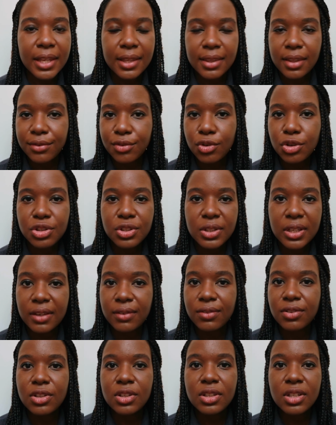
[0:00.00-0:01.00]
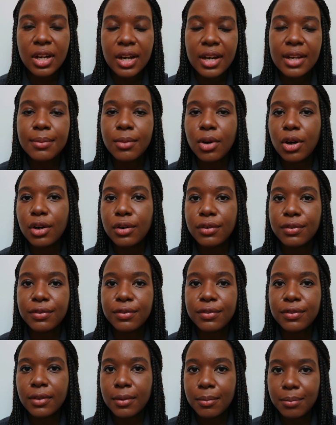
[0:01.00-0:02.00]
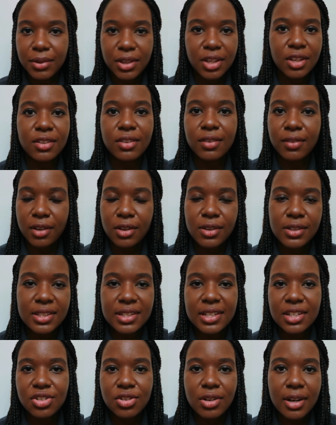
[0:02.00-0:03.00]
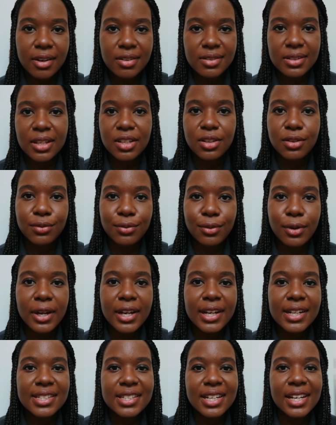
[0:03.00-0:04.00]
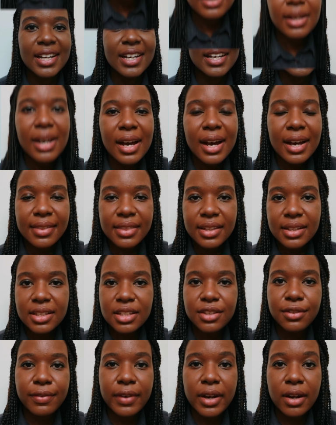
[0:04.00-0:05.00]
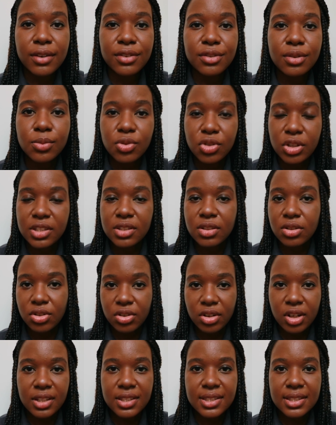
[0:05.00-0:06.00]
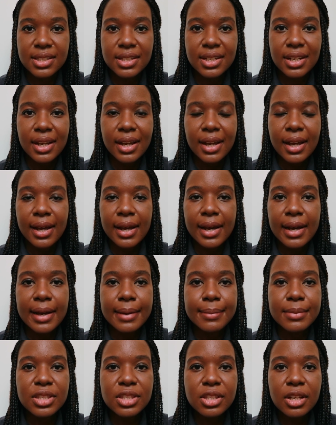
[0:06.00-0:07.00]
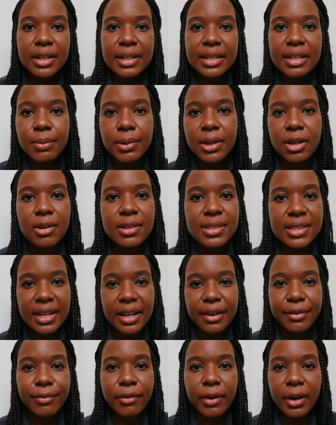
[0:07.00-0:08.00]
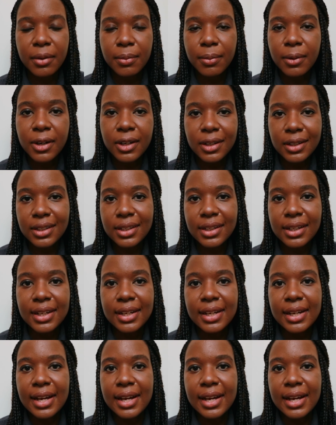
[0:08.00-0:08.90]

they've got to give you time off because of those additional hours that you've worked. I think this varies from trust to trust. Certainly when I was in FY1,